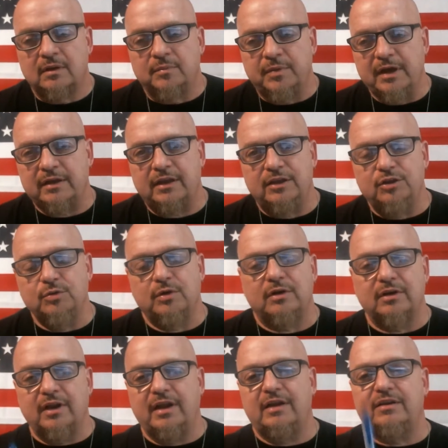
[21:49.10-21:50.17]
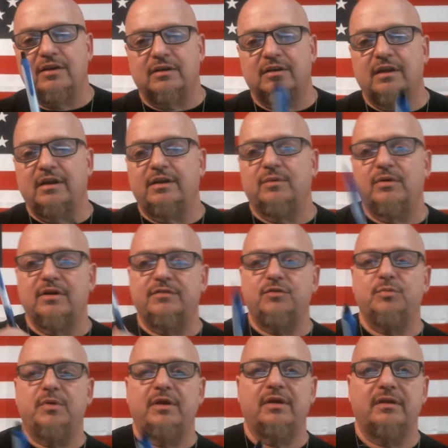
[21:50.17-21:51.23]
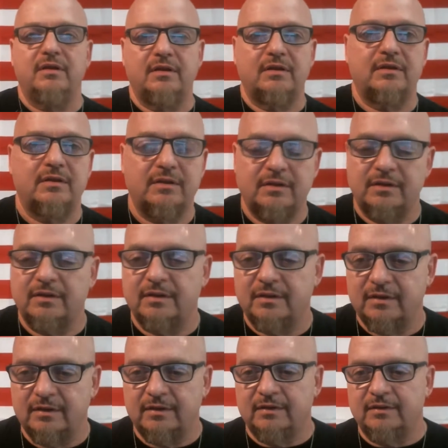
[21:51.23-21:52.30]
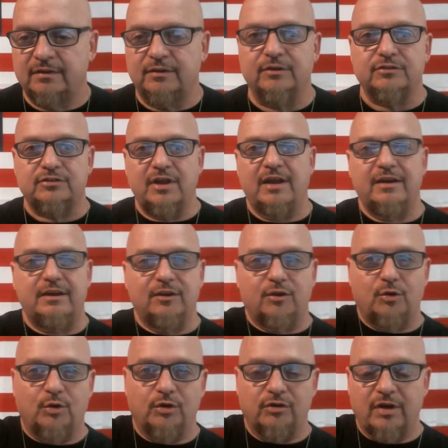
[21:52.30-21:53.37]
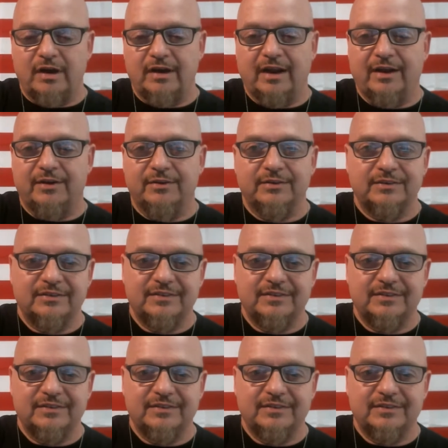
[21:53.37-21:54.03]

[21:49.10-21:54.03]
Becky, you are late, young lady. Where have you been? Go stand in the corner right now.